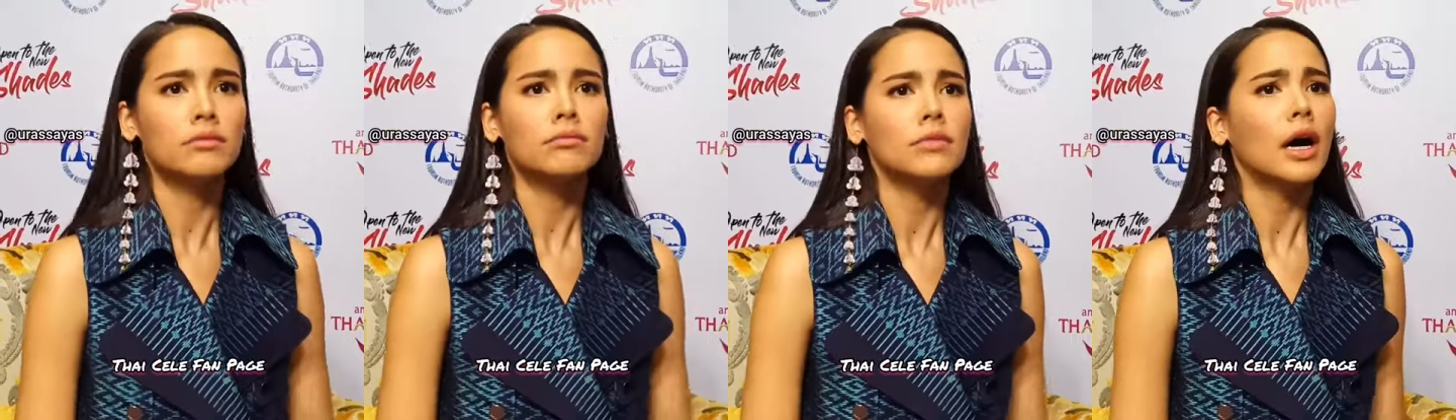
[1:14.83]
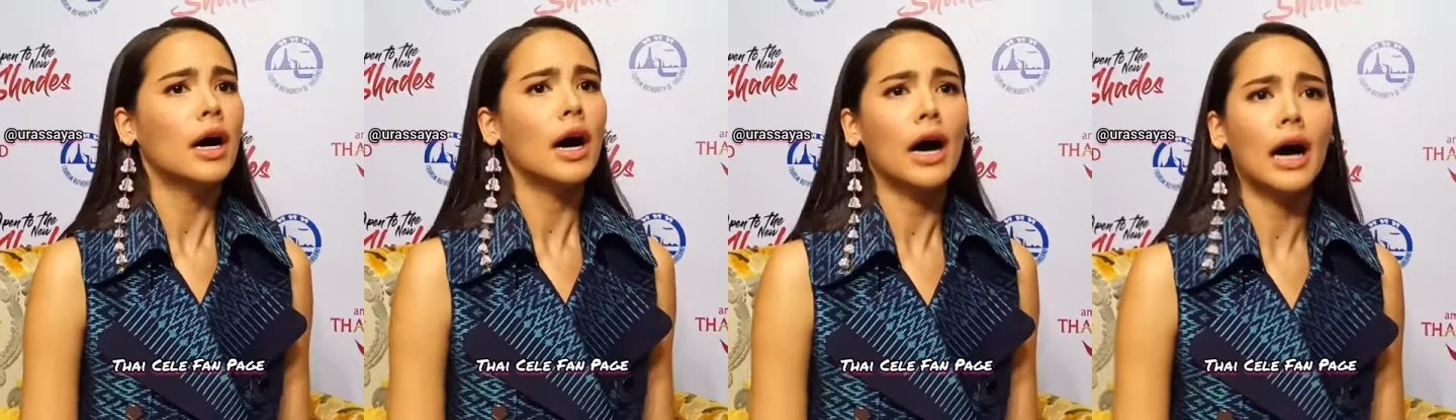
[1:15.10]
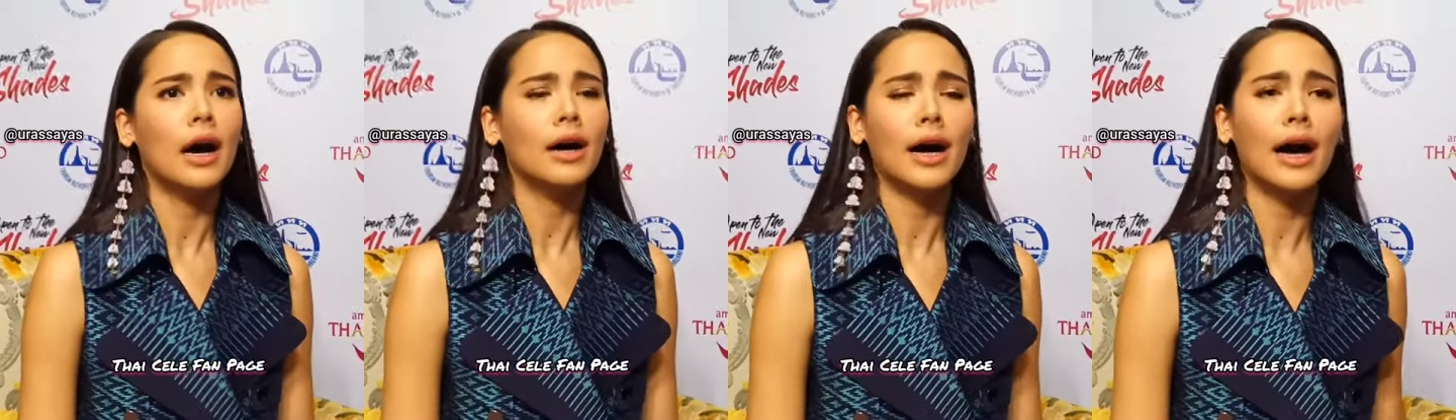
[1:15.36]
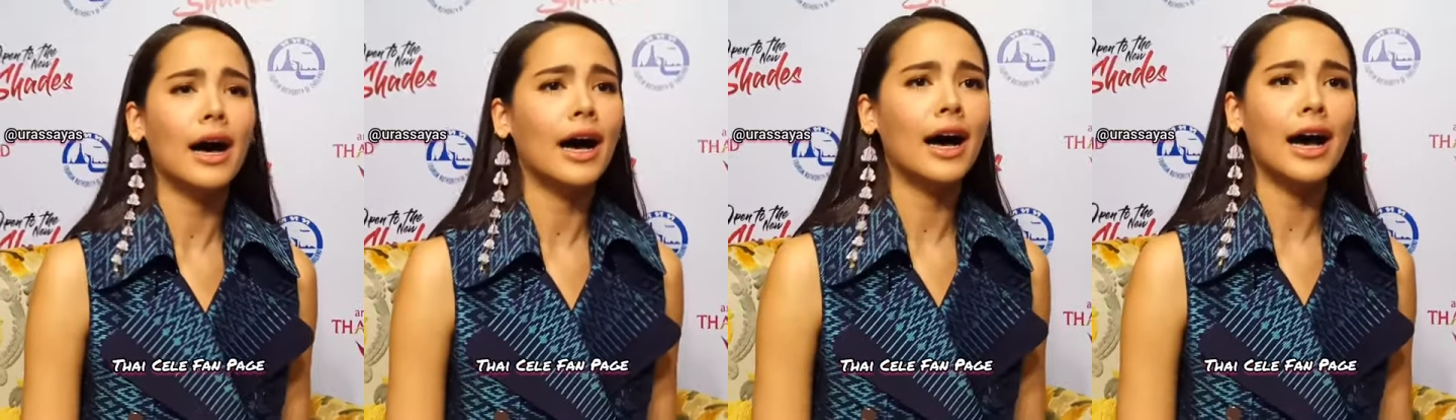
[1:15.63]
Are you
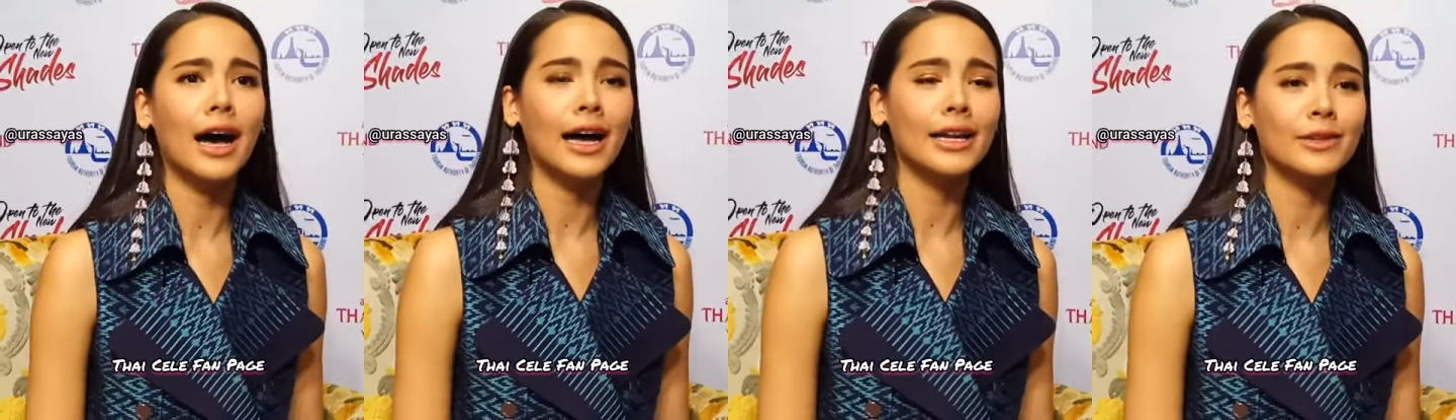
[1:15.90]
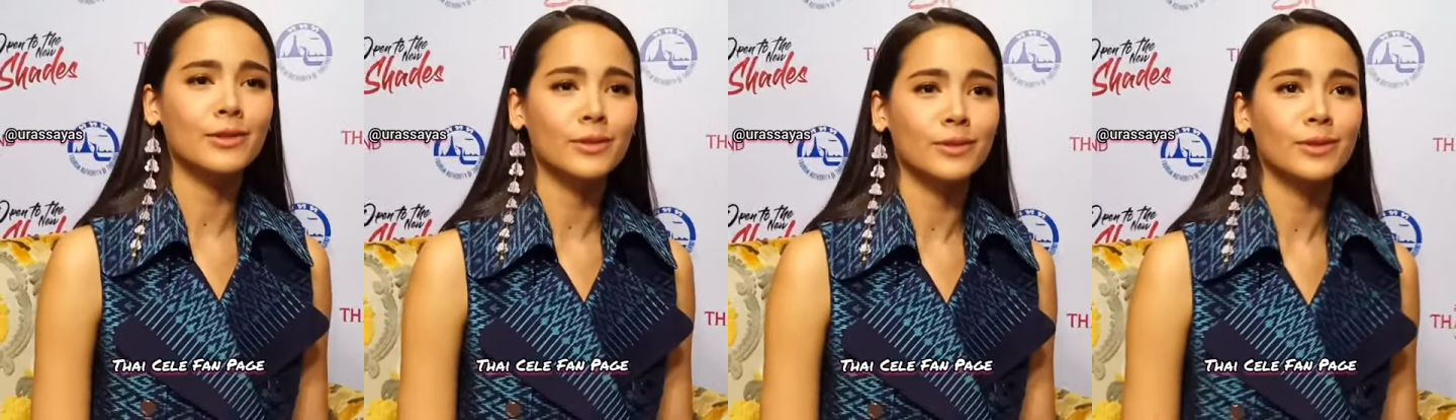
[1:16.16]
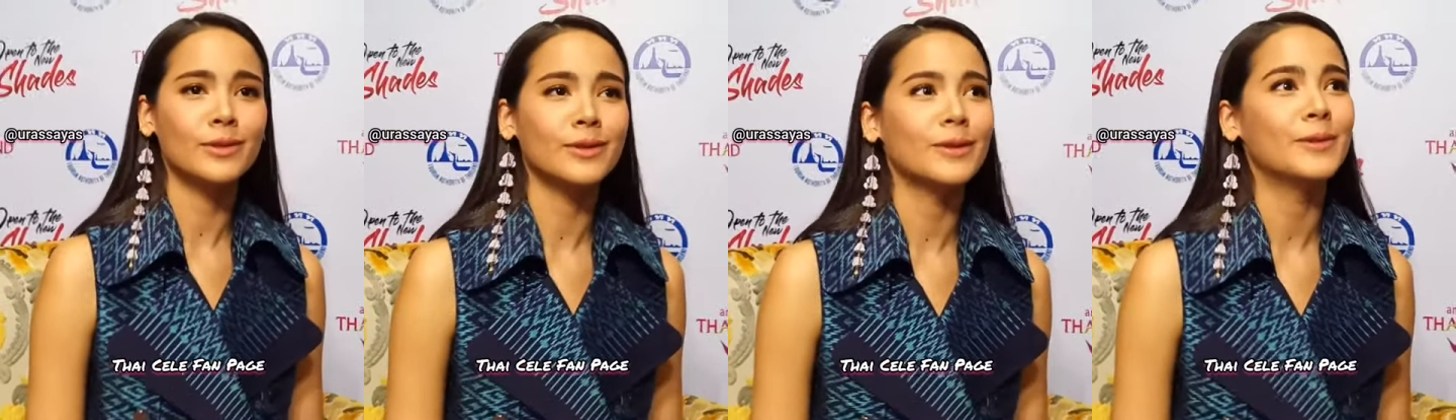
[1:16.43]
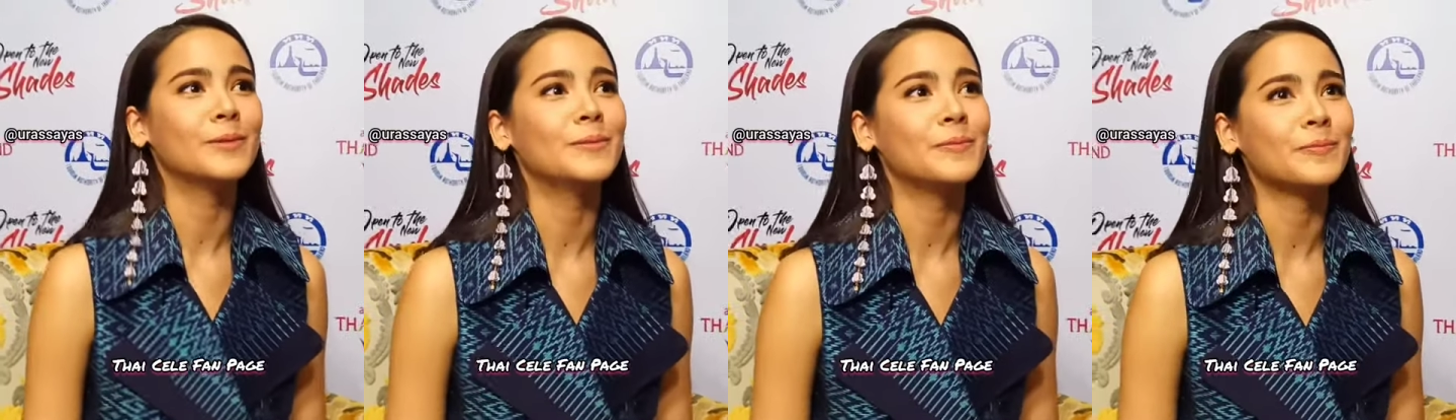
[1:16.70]
into action,
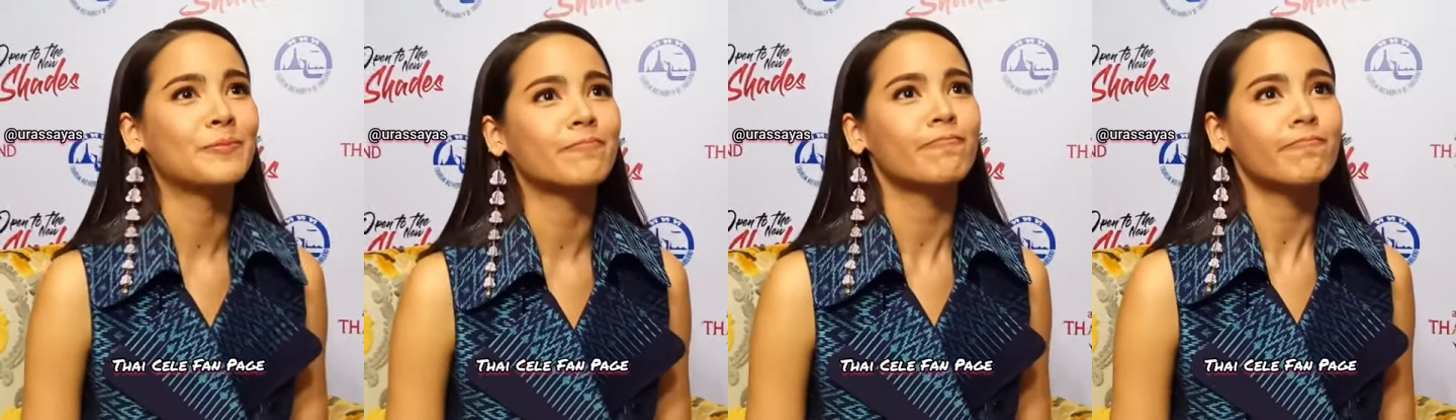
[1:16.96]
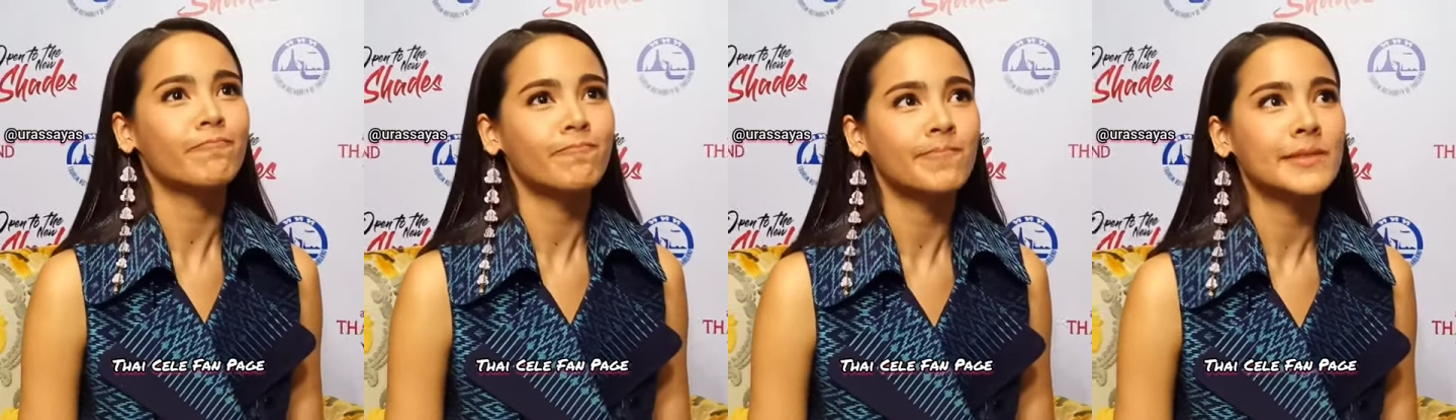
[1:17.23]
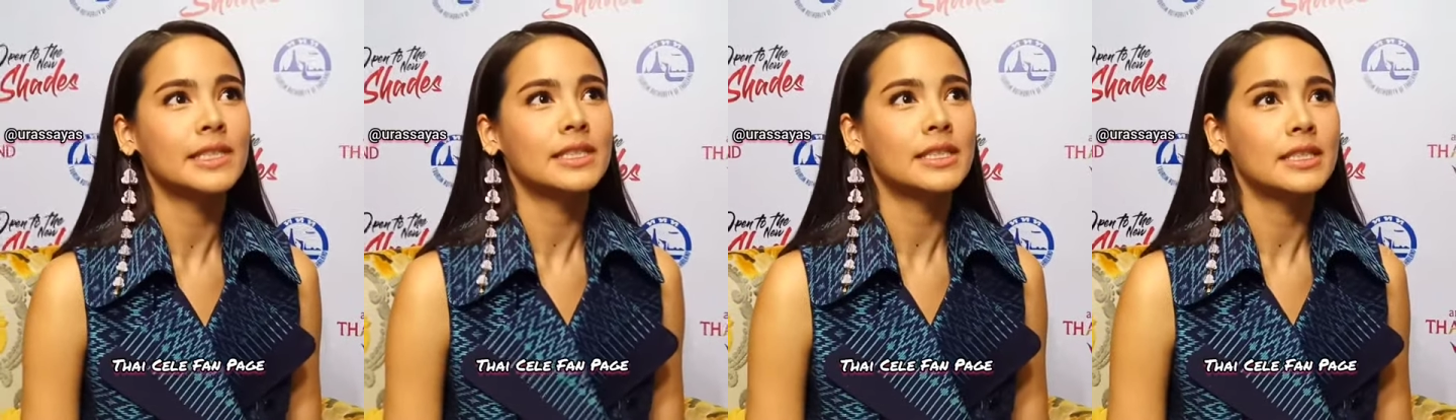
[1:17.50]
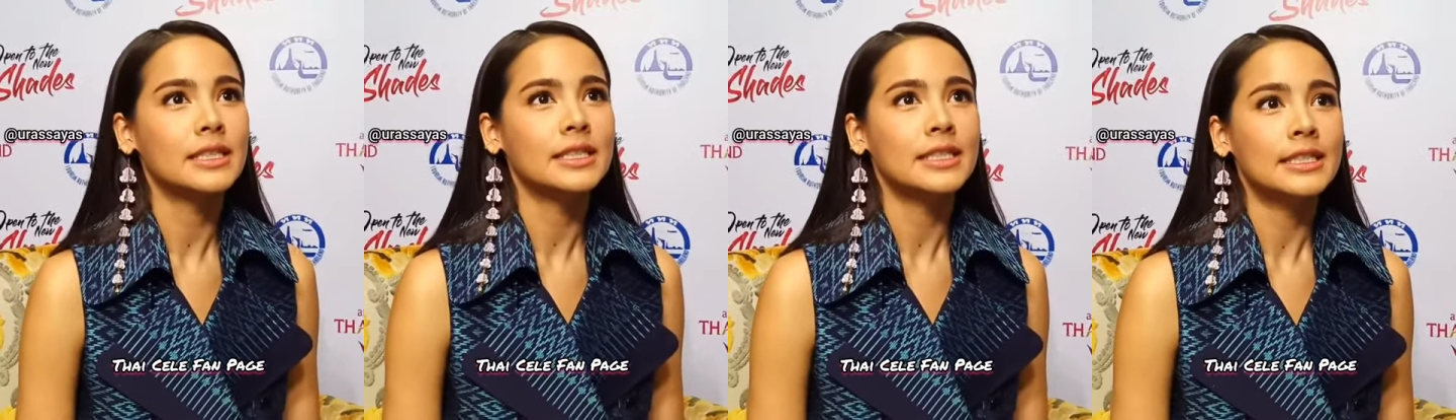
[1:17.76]
drama,
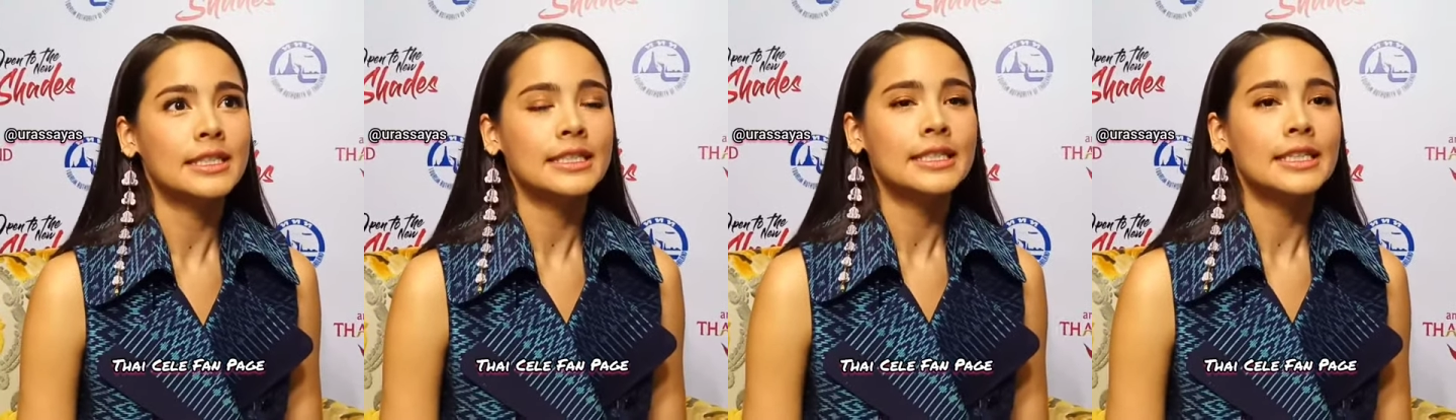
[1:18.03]
comedy?